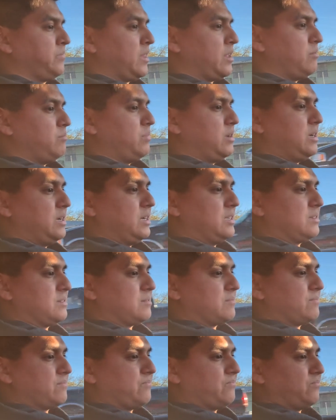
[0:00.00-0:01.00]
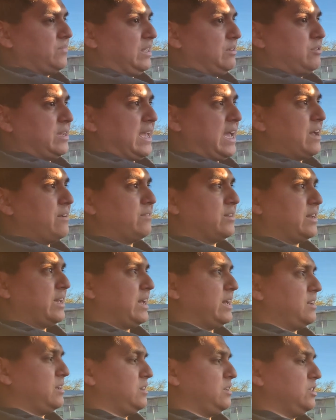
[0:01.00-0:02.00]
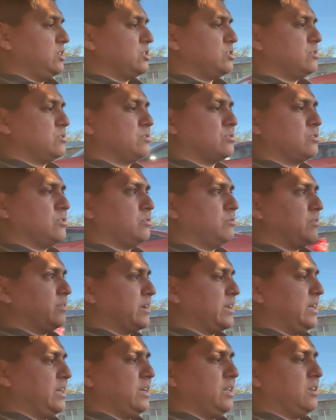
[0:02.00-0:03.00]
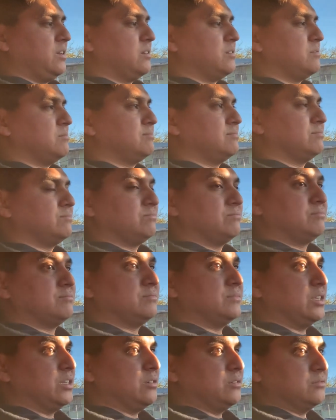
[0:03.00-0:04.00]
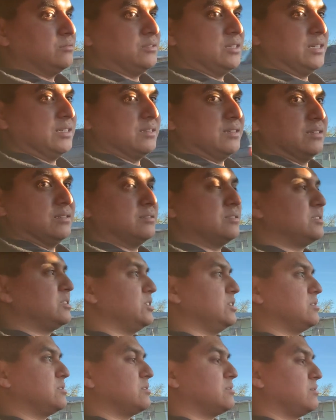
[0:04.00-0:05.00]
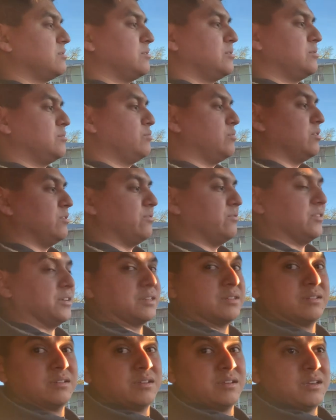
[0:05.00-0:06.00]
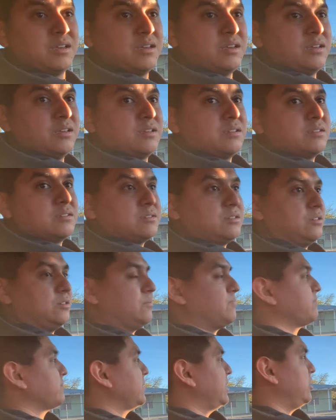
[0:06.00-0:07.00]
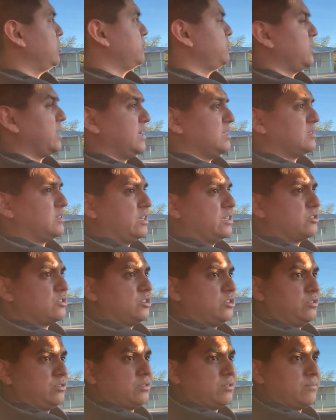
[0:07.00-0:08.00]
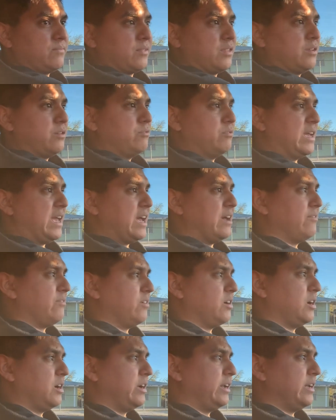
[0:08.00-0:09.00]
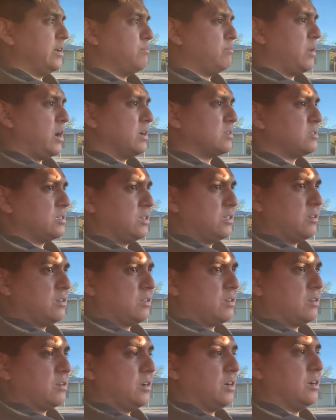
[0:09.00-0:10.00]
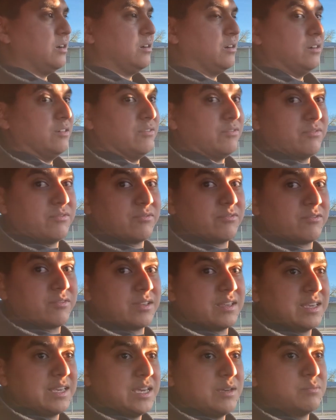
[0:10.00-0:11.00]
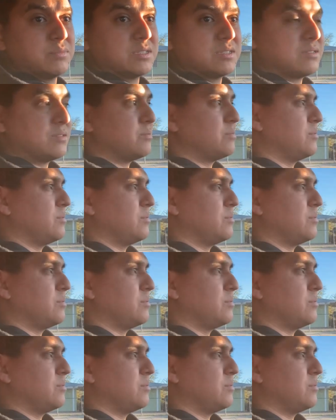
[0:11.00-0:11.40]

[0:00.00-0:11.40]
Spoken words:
but we haven't had any issues, no overheating, no nothing. It's just perfect. So I hope you guys stay tuned. We have an unboxing of Kim's